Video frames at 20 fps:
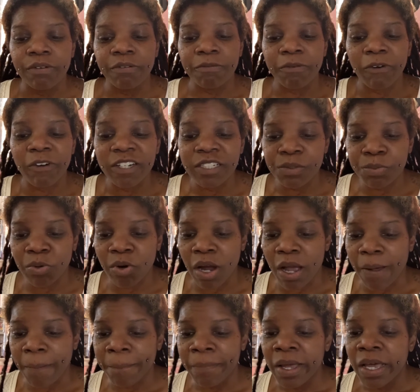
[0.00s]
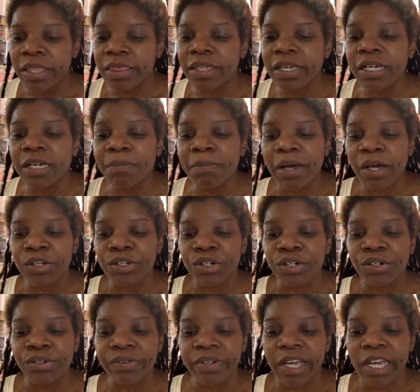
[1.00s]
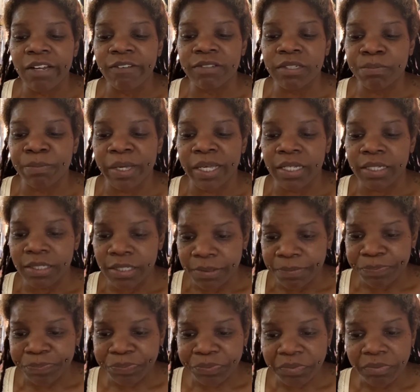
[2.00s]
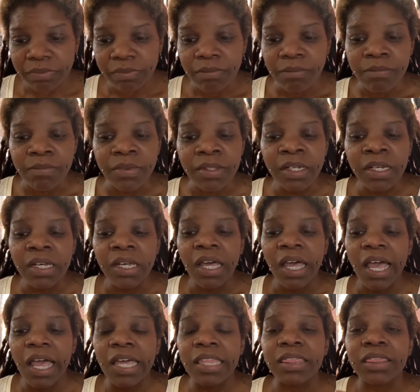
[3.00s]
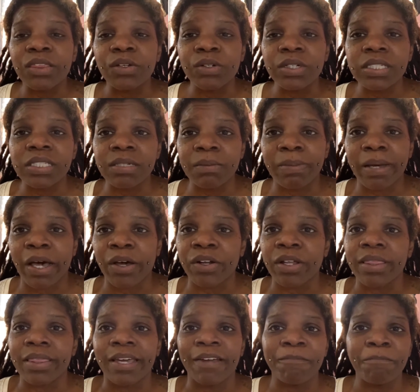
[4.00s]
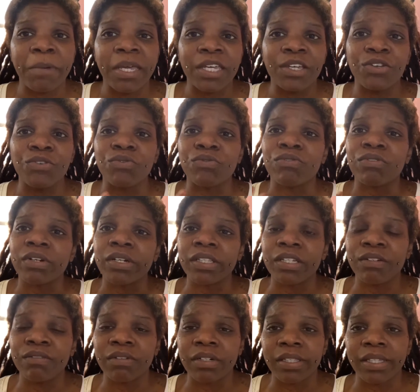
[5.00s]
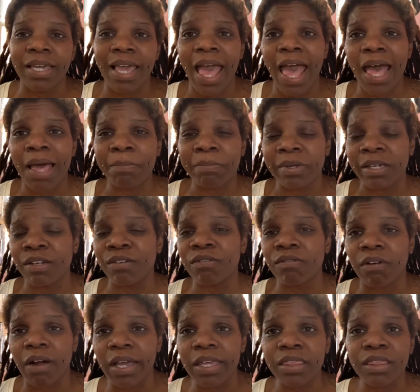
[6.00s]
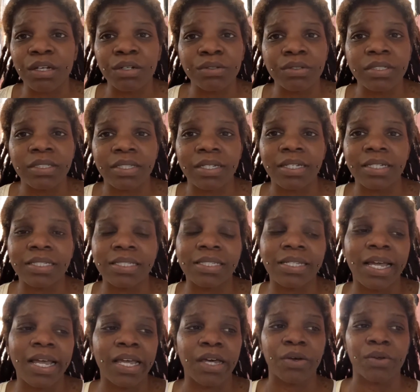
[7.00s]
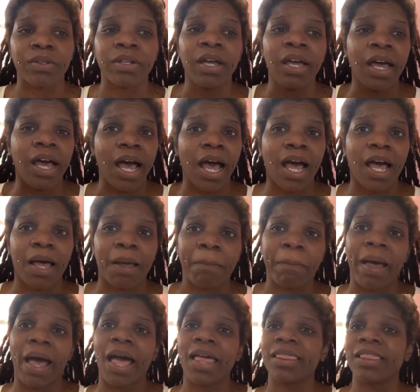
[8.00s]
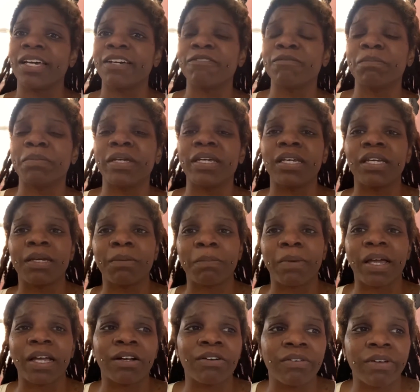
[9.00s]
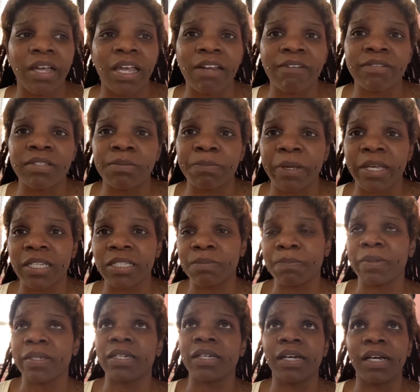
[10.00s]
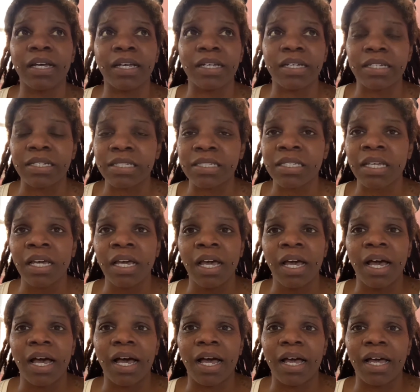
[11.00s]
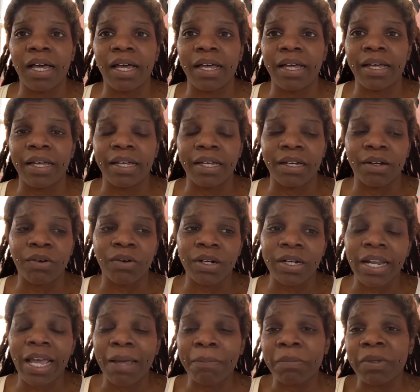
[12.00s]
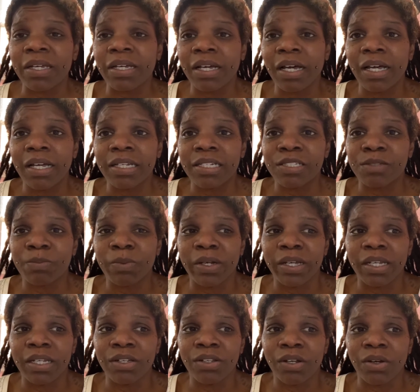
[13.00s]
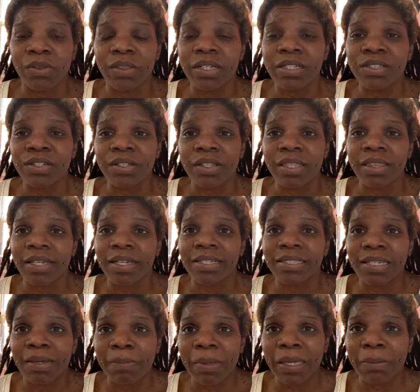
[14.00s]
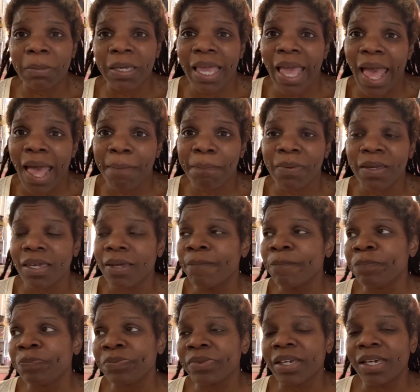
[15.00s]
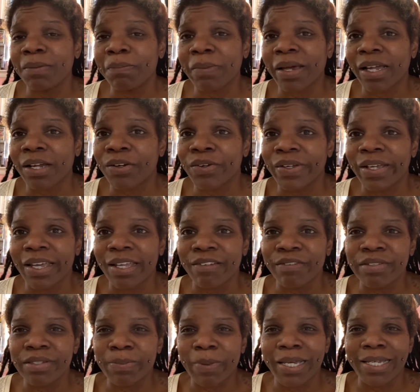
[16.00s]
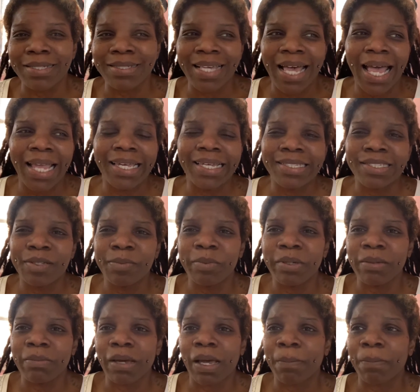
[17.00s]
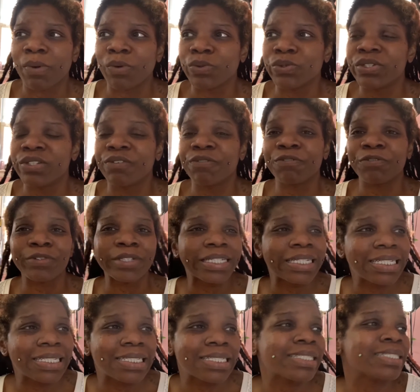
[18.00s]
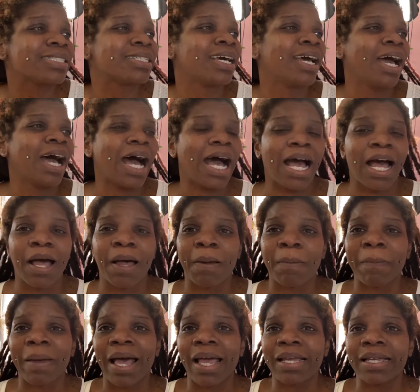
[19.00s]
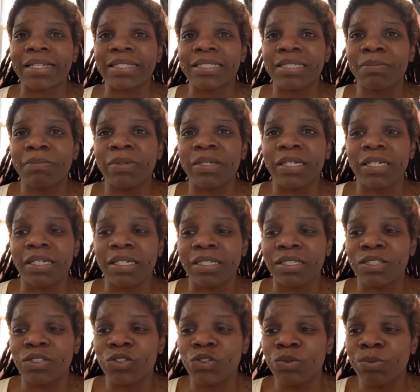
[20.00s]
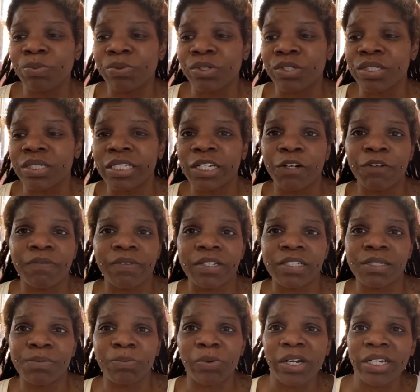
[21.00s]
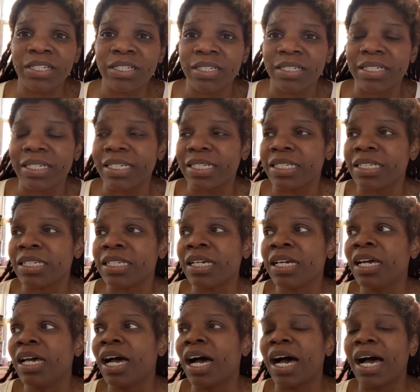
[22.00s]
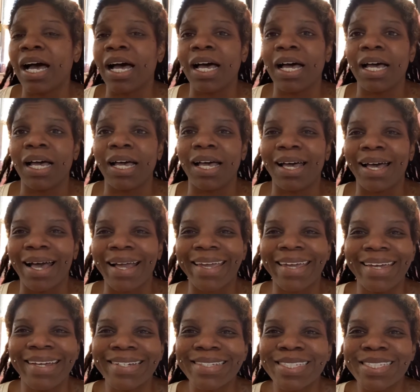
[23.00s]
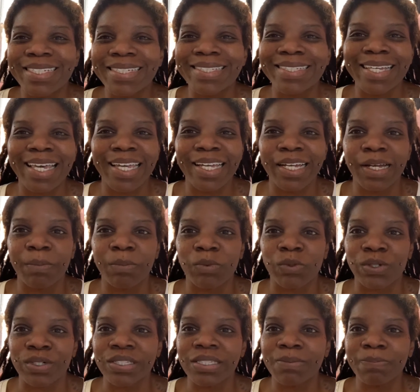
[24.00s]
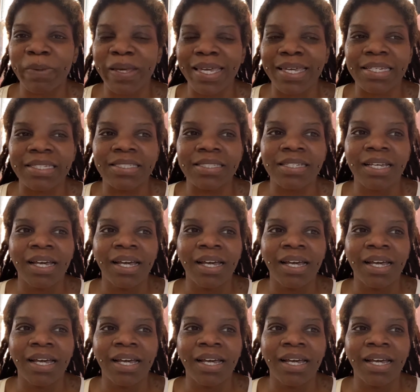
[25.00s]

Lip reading: first prompt, think about your creative space and thoughts about it that make you really, really happy. Write those things down. I love being in my creative space because, or not because, but these are the things that make me happy in my creative space. I get to be my most freest. I get to be super self-expression, and I get to take up more space.